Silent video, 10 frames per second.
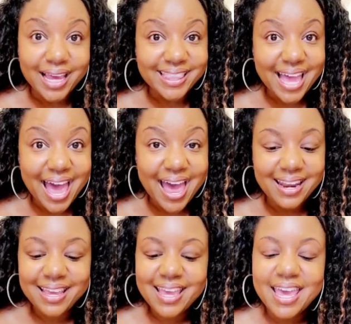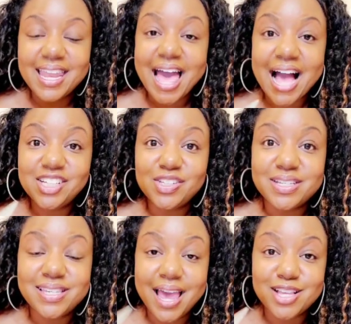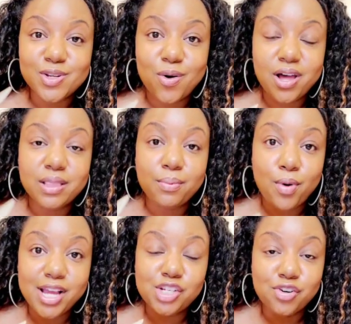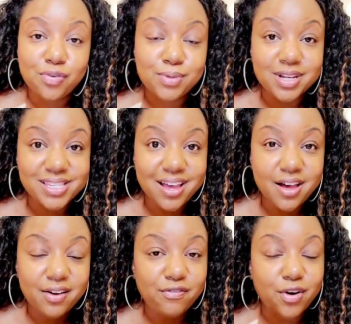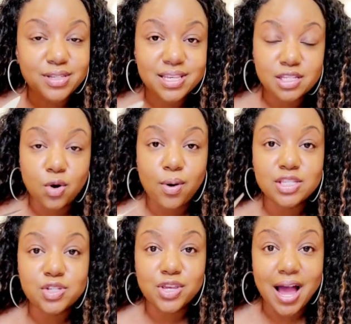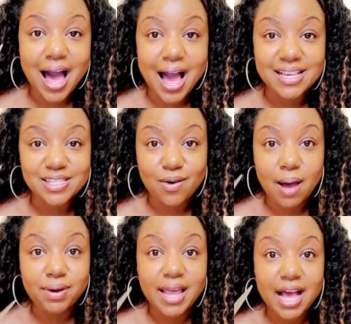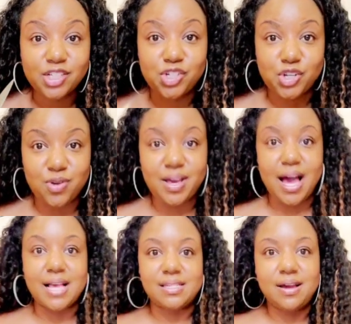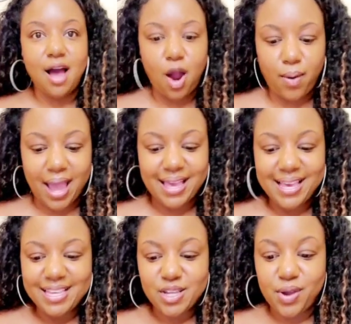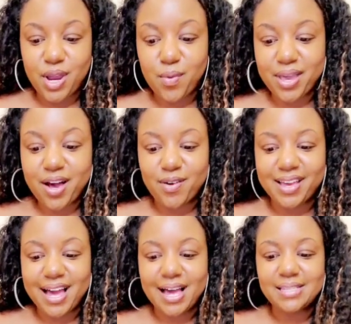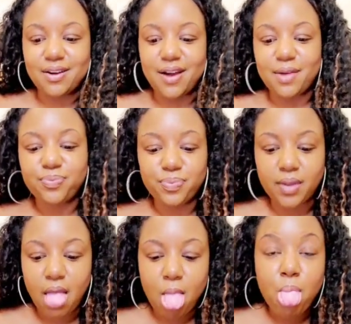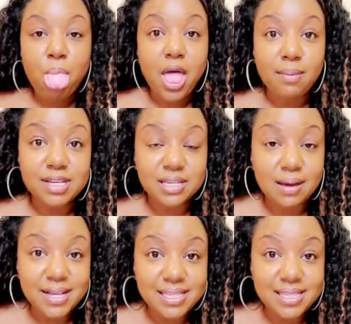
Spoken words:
like that, it actually takes on the moisture from your tongue versus going to your eyes. So I'm gonna actually show you guys. All right, so here we go, you guys, all right? I'm gonna stick